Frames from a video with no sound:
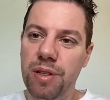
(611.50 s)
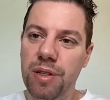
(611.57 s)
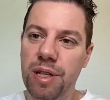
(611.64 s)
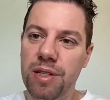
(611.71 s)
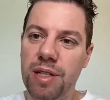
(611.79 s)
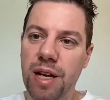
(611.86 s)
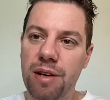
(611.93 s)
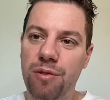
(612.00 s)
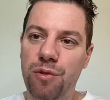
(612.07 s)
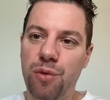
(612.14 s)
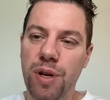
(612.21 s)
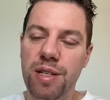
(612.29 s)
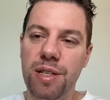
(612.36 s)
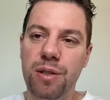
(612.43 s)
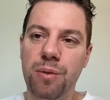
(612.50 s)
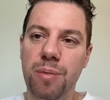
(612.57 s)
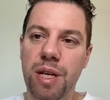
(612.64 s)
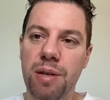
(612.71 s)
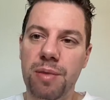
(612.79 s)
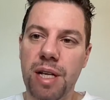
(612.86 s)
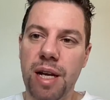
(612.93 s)
That's kind of crazy to me.
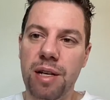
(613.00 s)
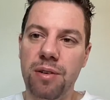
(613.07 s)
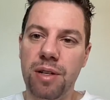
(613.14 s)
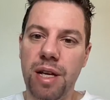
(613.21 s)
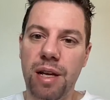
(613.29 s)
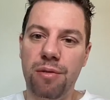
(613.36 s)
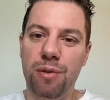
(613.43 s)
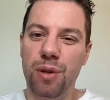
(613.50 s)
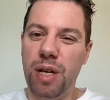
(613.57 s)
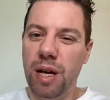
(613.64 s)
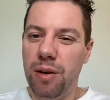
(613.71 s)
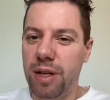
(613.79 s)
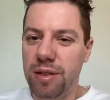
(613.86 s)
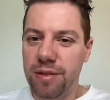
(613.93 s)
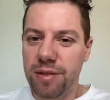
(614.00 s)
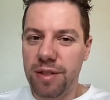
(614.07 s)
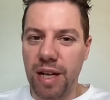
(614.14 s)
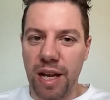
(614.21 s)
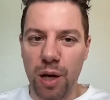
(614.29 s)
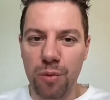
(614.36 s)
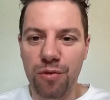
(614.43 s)
I'm like, okay, if you're not gonna
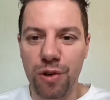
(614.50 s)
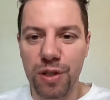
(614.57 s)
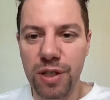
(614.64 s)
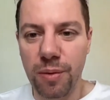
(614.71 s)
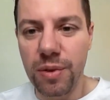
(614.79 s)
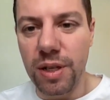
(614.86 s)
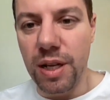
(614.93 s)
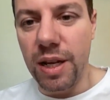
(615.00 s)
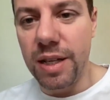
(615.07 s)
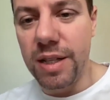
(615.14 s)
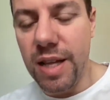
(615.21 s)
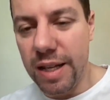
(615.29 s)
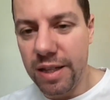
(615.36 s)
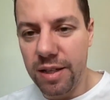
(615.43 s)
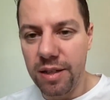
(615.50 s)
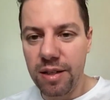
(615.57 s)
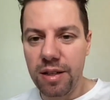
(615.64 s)
sign up for something like that,